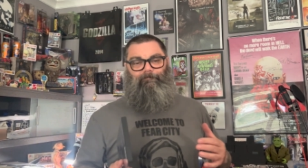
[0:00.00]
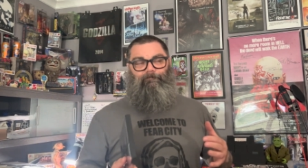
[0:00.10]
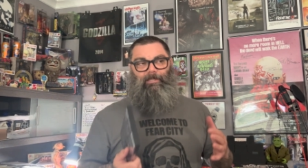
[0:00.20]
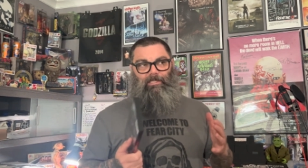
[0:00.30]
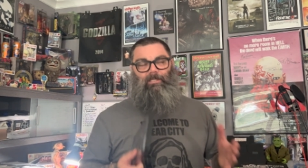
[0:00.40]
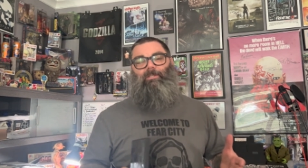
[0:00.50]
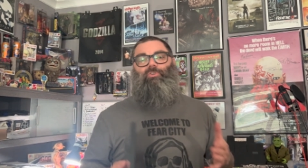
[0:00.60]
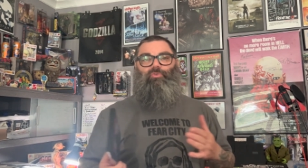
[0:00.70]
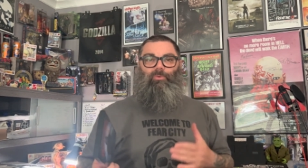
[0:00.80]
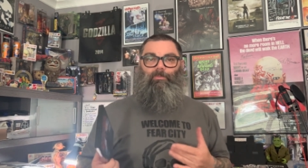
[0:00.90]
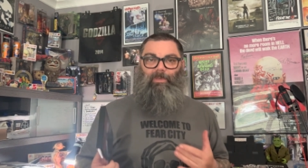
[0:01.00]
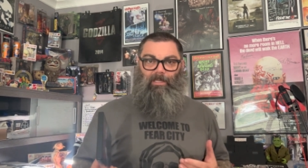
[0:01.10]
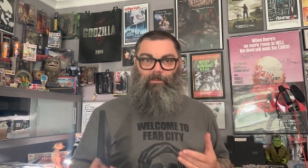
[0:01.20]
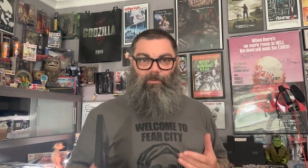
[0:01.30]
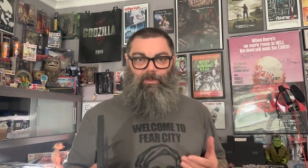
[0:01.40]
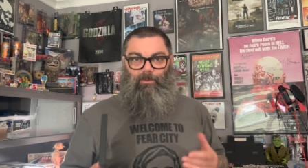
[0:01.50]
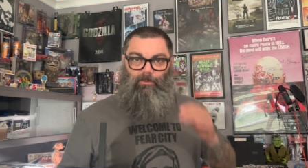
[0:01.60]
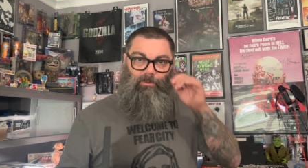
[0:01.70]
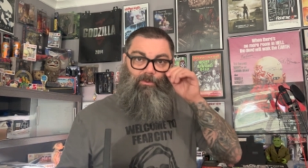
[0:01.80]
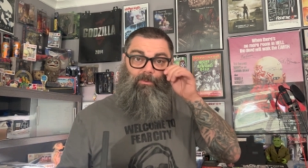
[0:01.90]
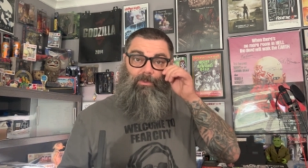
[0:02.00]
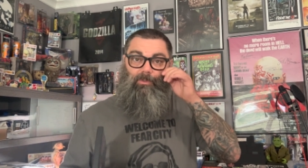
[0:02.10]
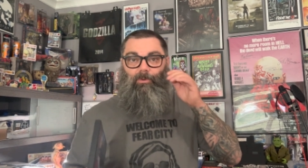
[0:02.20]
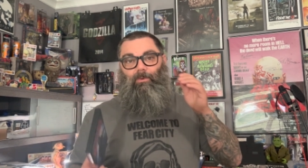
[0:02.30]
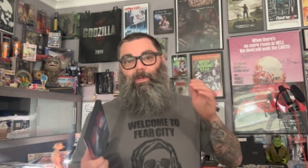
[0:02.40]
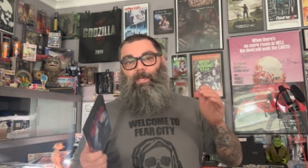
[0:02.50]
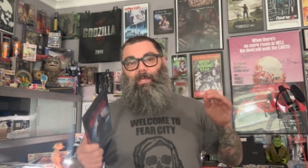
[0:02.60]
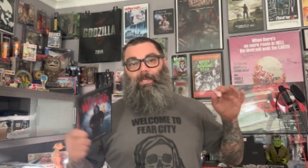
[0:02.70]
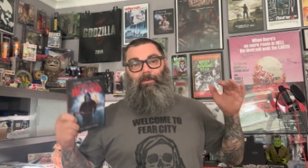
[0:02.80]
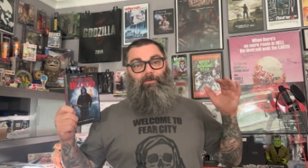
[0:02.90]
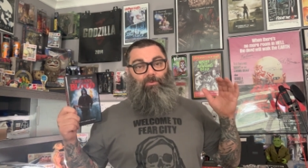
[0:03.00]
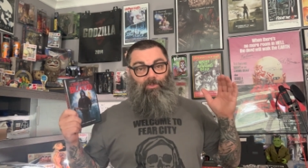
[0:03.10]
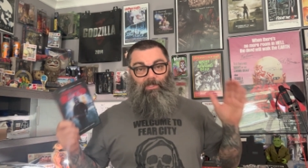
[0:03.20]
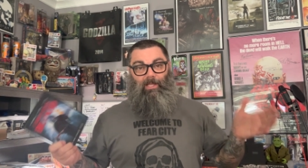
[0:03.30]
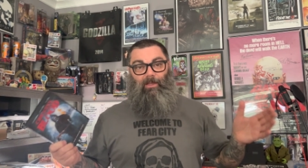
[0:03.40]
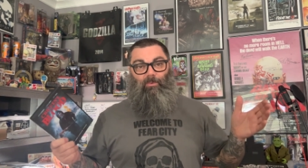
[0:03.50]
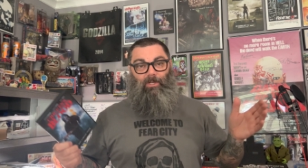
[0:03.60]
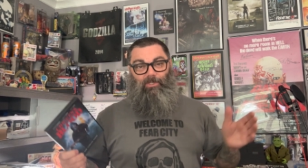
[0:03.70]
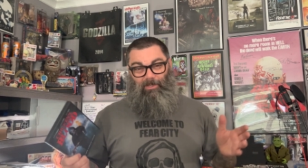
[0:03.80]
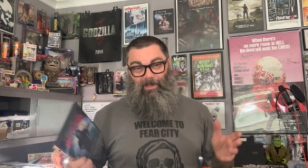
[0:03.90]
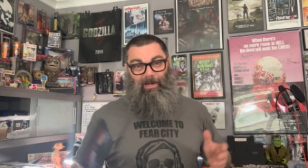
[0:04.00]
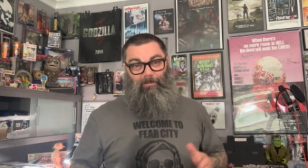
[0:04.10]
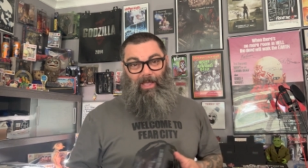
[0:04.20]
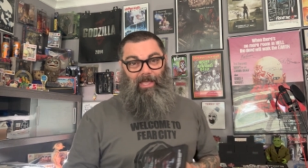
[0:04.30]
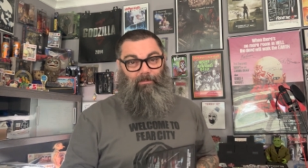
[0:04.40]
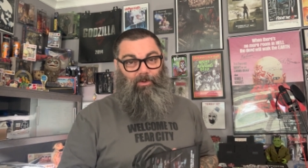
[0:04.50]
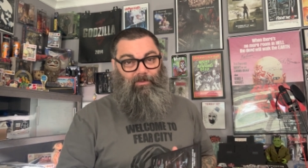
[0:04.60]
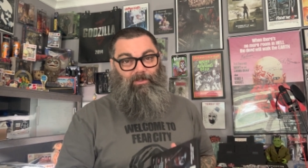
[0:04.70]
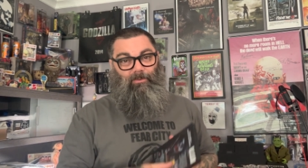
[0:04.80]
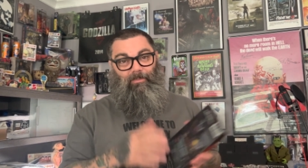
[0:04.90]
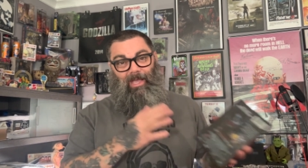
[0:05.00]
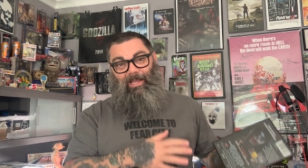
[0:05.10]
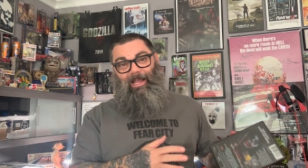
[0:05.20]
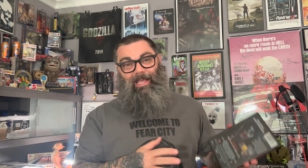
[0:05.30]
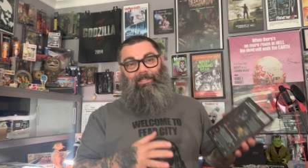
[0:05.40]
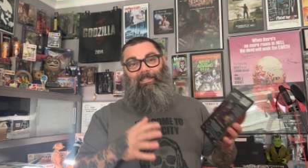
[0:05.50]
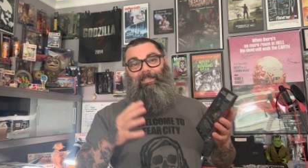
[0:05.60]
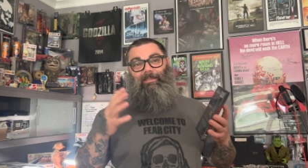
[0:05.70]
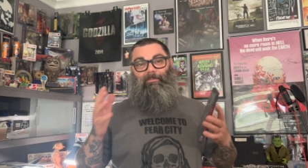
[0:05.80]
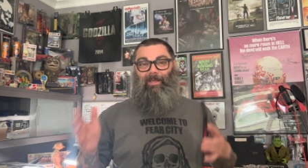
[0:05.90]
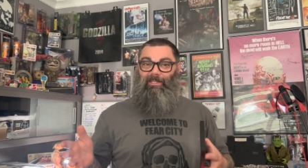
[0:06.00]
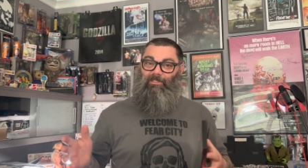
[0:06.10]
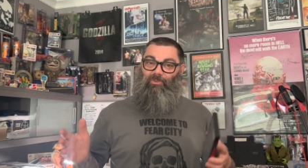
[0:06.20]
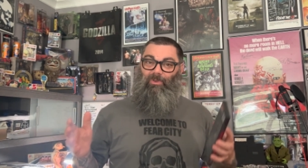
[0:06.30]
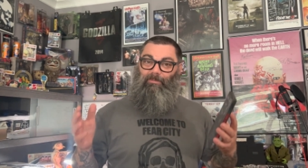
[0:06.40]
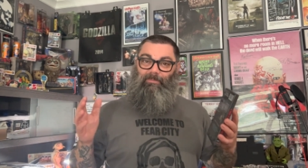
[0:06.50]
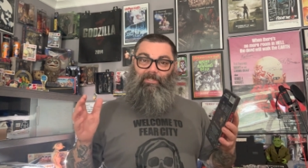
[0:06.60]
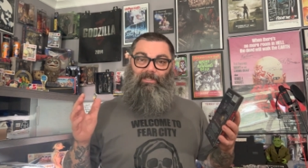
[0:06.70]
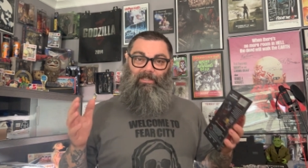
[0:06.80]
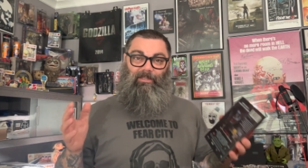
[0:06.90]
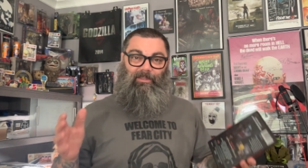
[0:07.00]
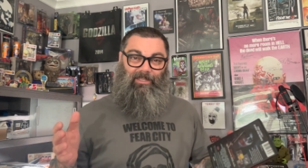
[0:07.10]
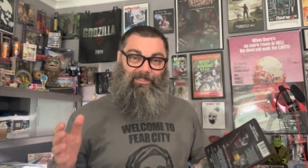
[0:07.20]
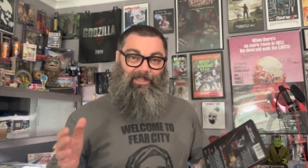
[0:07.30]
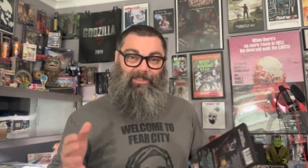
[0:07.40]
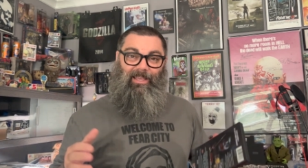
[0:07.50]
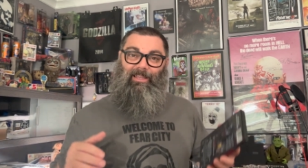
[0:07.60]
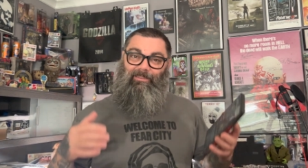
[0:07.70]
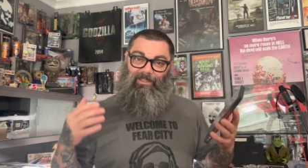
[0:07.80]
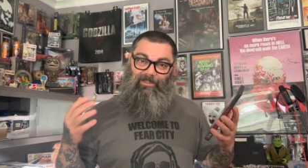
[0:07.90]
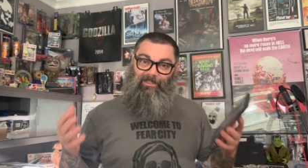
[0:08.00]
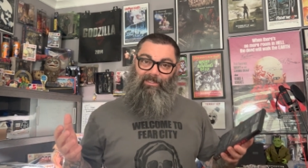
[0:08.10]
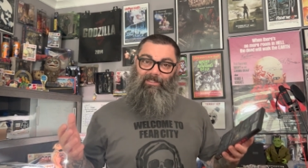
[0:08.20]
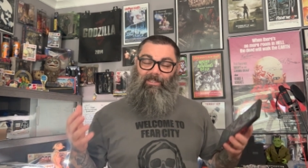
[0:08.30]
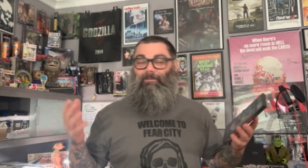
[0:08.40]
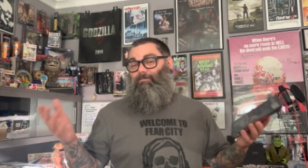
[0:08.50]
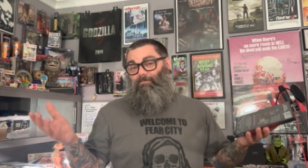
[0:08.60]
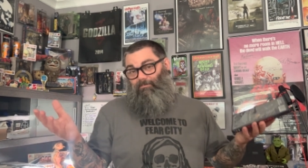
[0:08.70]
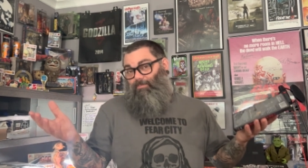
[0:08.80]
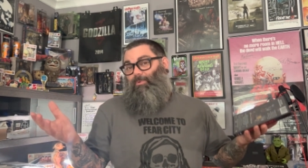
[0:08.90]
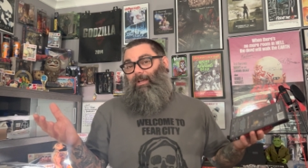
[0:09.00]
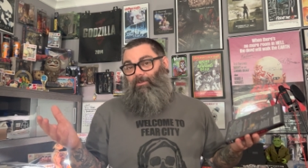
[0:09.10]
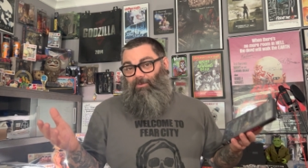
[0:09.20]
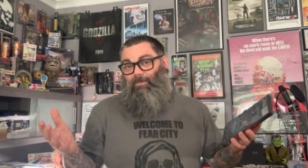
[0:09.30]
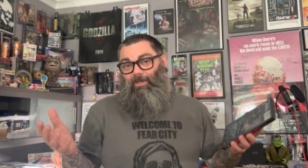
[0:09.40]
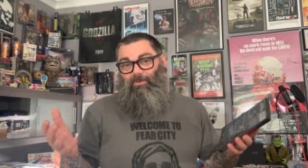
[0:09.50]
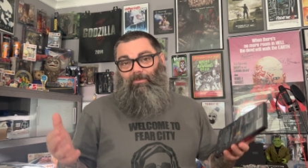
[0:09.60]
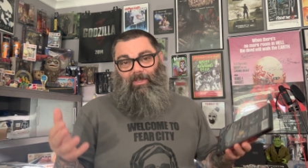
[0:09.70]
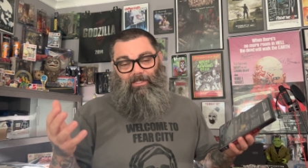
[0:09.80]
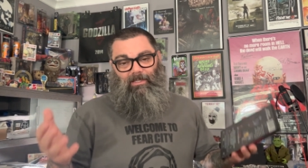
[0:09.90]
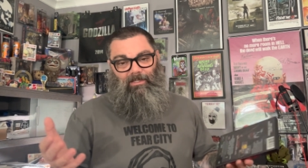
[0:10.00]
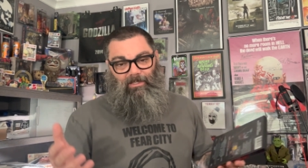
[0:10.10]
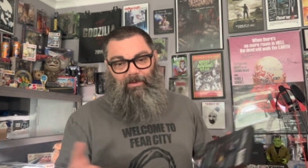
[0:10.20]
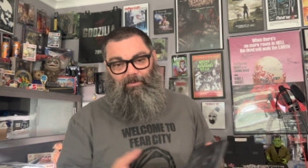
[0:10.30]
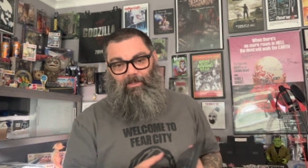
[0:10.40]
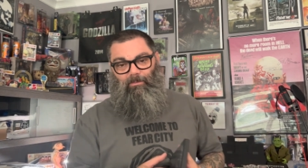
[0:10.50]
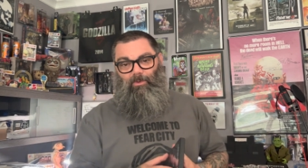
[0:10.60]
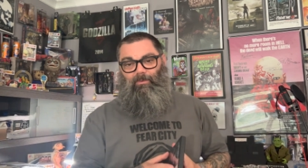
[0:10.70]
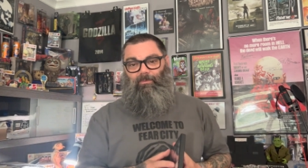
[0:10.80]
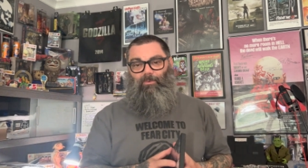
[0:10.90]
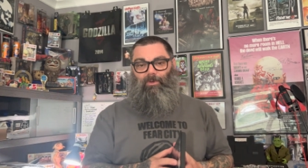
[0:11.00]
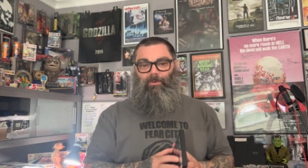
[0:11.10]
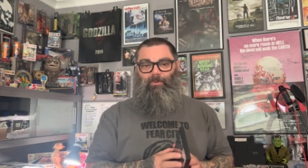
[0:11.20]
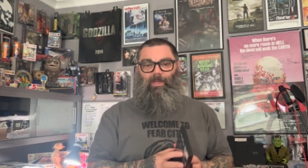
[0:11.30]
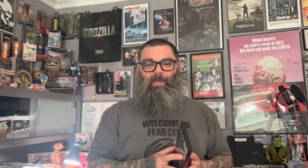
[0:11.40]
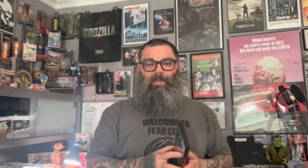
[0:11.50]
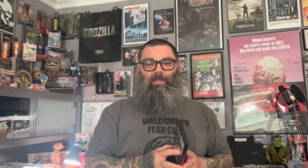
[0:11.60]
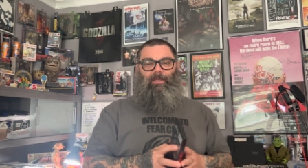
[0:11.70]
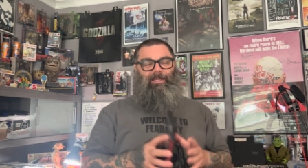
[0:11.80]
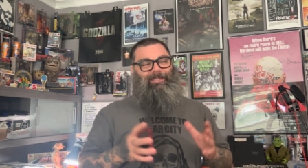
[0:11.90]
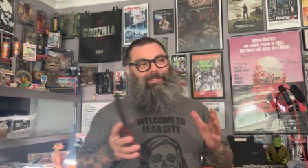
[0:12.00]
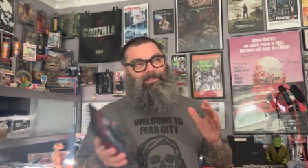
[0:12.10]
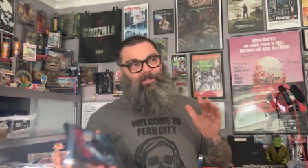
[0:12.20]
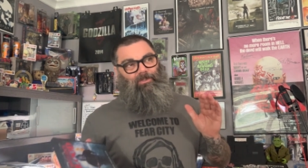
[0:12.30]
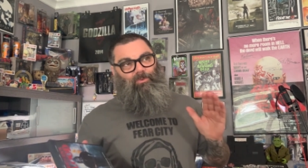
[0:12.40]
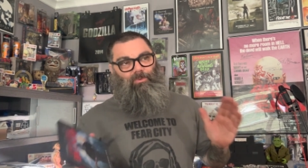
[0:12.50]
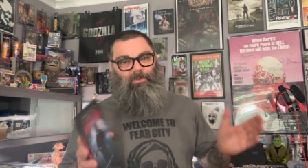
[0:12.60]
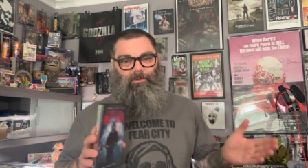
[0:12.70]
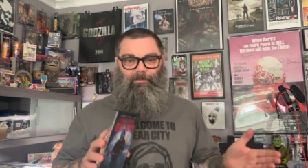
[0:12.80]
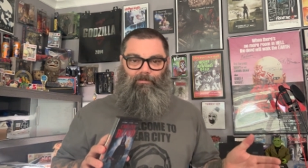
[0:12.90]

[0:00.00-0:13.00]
This is a true B movie through and through, so if you just like watching kind of bad movies with bad acting and bad scripts and things like that, then this, and practical special effects, this is definitely the movie for you. Again, the story,